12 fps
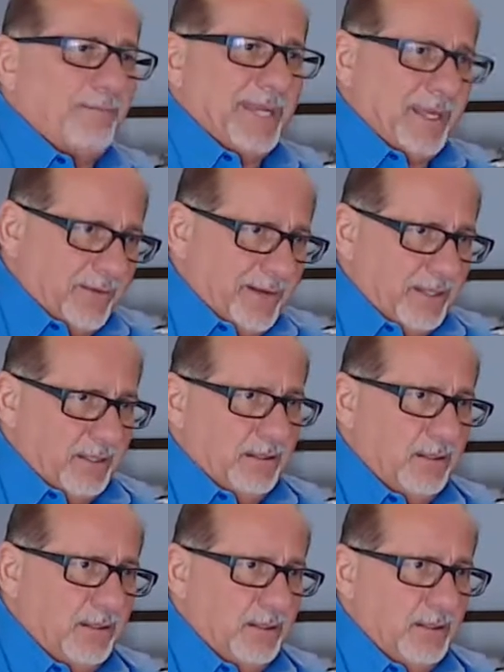married,
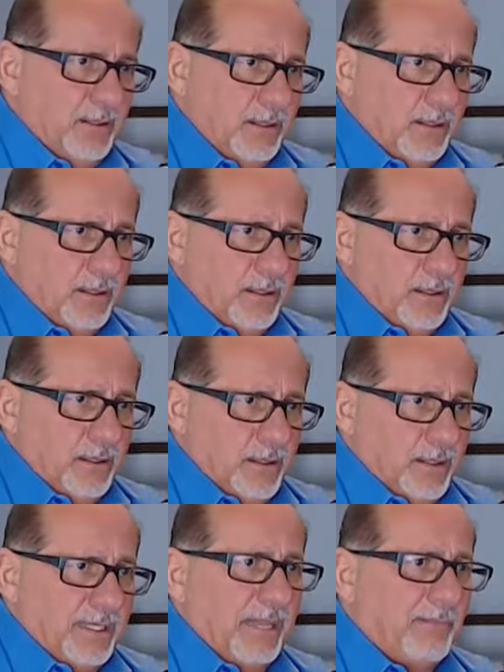
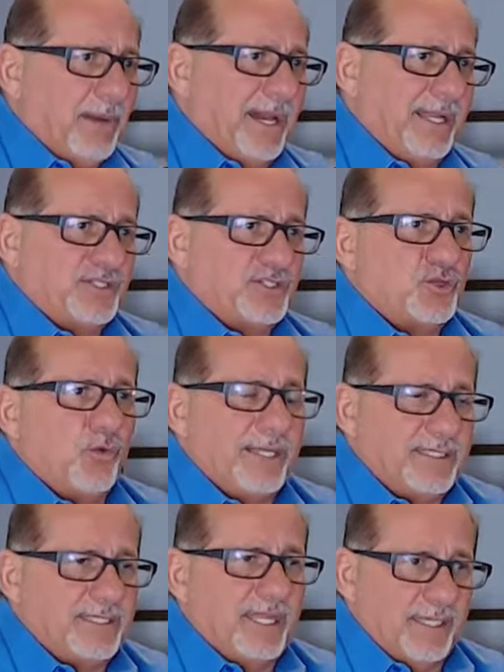and they
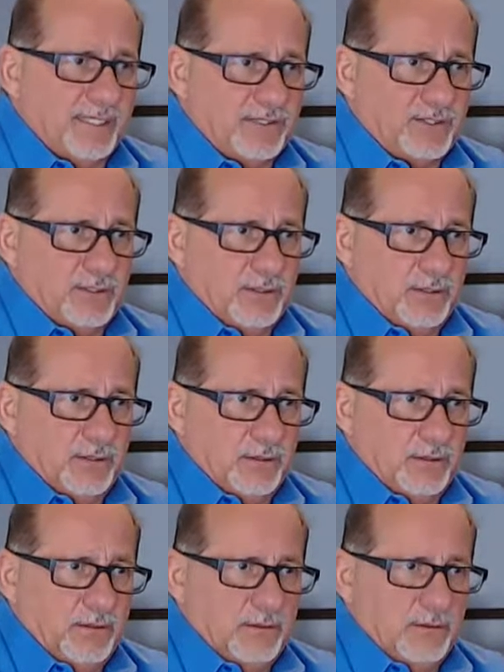buy it as joint
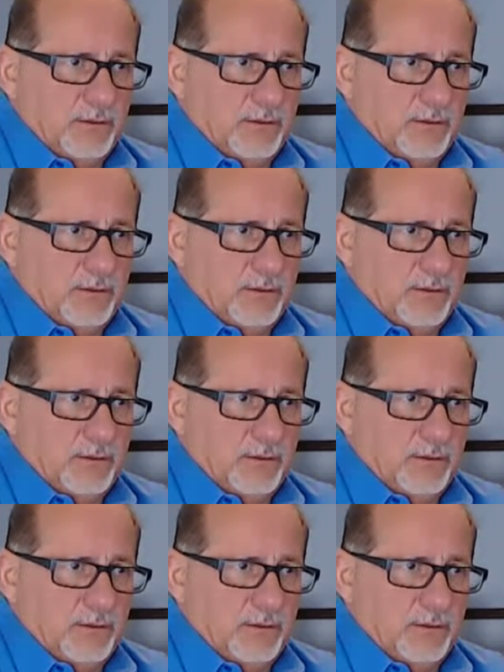tenants,